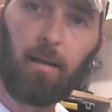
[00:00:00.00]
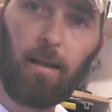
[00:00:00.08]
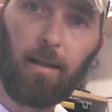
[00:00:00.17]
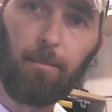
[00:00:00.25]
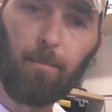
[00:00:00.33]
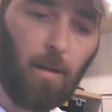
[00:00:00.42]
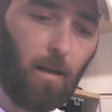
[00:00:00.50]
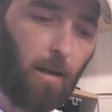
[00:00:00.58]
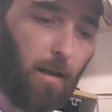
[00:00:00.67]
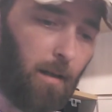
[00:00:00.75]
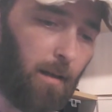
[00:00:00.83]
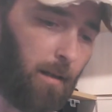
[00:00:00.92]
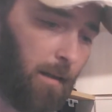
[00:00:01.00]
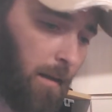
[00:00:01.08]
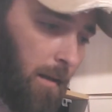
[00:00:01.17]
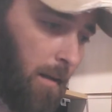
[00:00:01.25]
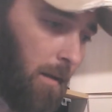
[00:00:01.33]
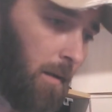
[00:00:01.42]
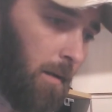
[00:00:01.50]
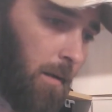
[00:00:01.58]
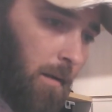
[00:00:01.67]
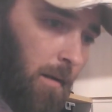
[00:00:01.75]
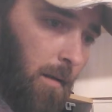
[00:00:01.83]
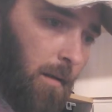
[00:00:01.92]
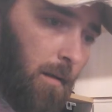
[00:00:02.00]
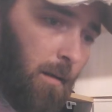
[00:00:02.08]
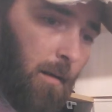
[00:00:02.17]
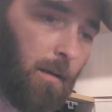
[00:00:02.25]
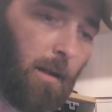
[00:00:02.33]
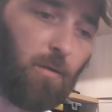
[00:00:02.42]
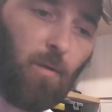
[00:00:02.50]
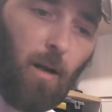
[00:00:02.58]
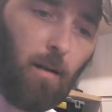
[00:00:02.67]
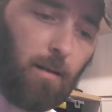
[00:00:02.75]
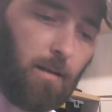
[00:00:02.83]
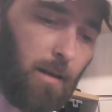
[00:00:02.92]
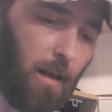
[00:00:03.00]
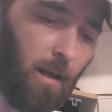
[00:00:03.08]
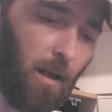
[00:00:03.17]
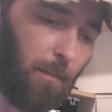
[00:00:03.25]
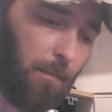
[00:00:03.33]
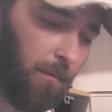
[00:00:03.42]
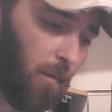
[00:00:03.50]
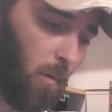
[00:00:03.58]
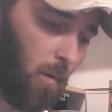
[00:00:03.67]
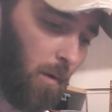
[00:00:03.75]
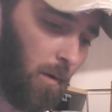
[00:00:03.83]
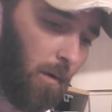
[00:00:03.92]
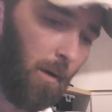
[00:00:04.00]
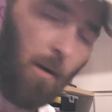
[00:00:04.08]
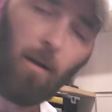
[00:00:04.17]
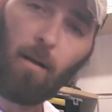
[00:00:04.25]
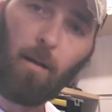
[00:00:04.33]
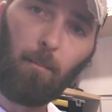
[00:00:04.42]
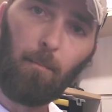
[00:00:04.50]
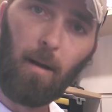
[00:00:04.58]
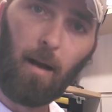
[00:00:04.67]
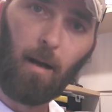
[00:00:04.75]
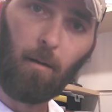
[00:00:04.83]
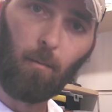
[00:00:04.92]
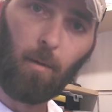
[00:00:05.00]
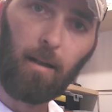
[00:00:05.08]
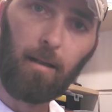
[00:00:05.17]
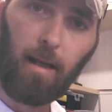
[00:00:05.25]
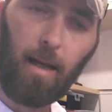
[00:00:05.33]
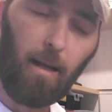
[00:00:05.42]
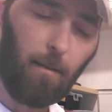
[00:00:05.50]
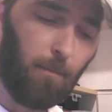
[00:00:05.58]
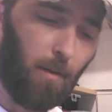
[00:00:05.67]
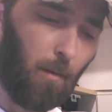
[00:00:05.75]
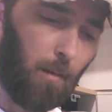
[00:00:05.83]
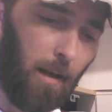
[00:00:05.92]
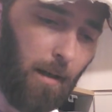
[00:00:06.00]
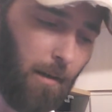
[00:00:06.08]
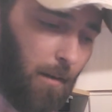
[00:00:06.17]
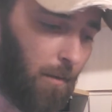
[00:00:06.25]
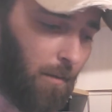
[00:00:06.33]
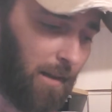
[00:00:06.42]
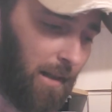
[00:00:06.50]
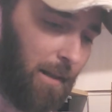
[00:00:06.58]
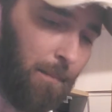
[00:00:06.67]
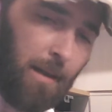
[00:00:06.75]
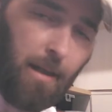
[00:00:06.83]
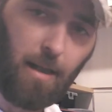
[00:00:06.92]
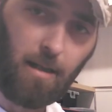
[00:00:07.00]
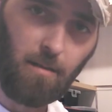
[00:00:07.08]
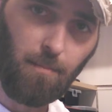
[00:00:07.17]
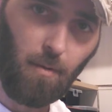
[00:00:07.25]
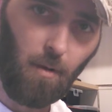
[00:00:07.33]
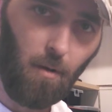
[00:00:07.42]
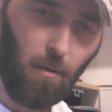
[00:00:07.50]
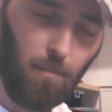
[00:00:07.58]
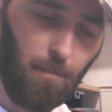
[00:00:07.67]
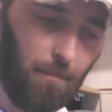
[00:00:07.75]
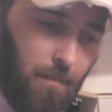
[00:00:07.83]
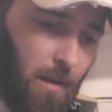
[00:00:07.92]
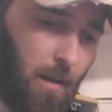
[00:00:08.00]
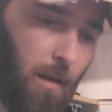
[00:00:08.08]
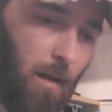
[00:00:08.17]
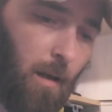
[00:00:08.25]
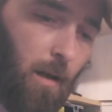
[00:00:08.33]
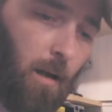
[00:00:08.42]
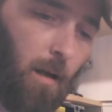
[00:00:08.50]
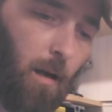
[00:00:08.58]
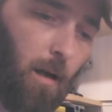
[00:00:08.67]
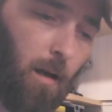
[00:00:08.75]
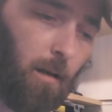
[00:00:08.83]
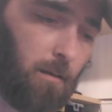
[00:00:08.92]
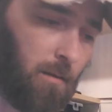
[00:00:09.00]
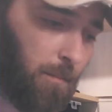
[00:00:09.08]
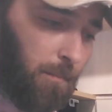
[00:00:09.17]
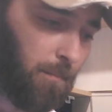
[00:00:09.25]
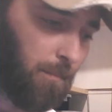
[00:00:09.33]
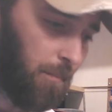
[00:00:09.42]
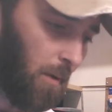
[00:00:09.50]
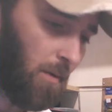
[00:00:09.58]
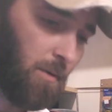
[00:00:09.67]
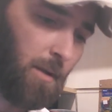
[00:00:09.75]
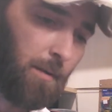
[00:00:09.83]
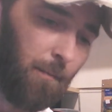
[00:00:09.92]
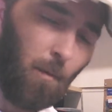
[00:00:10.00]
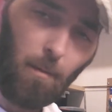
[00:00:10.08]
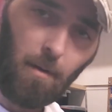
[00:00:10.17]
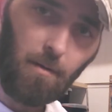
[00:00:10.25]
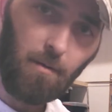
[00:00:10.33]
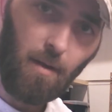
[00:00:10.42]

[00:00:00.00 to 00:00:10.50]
get a electronic setup for my Redcat Volcano EPX Pro. Uh, it's a brushless four-wheel